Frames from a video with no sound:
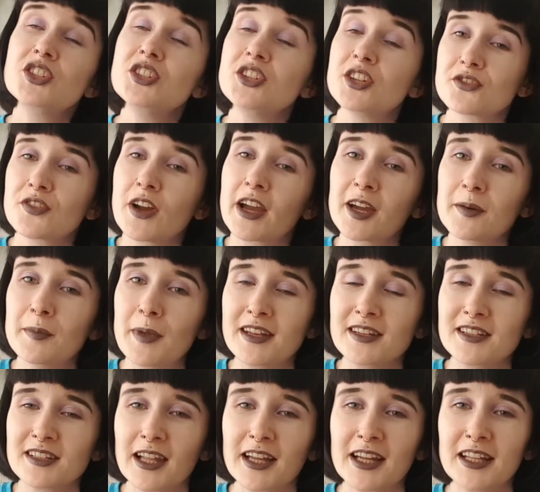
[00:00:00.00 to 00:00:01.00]
because she does
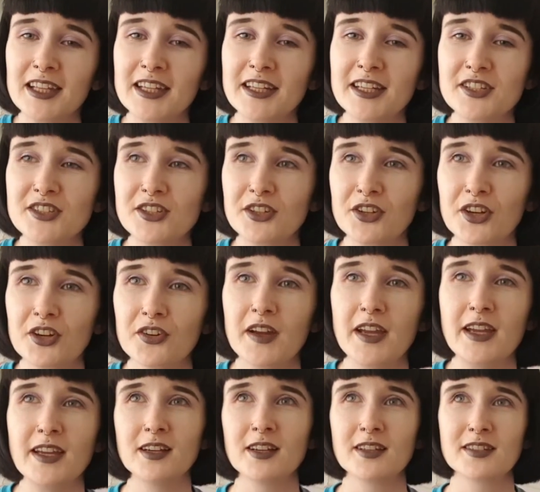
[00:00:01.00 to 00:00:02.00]
recommend like a linen
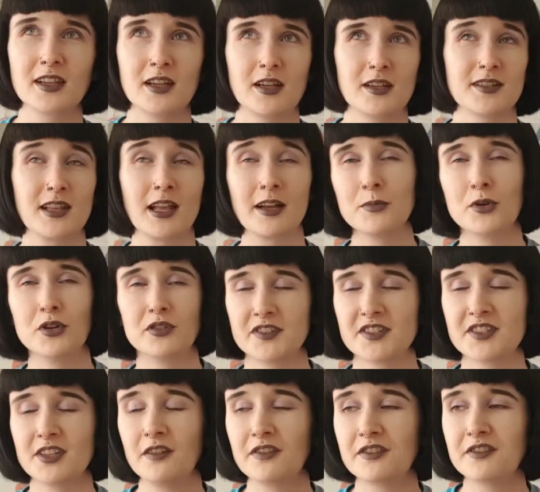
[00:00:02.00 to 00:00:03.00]
dungaree because it's like
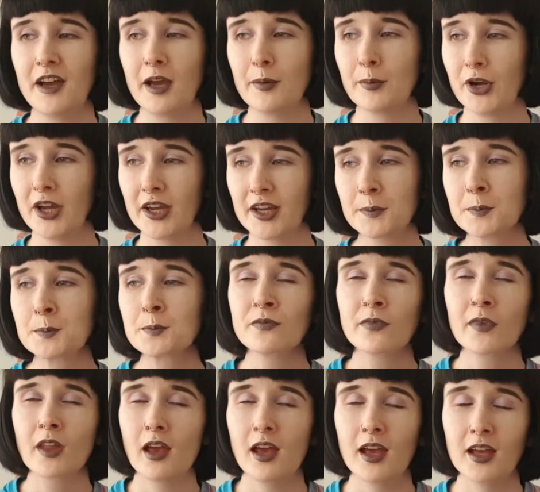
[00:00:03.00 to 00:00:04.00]
more of a soft fabric.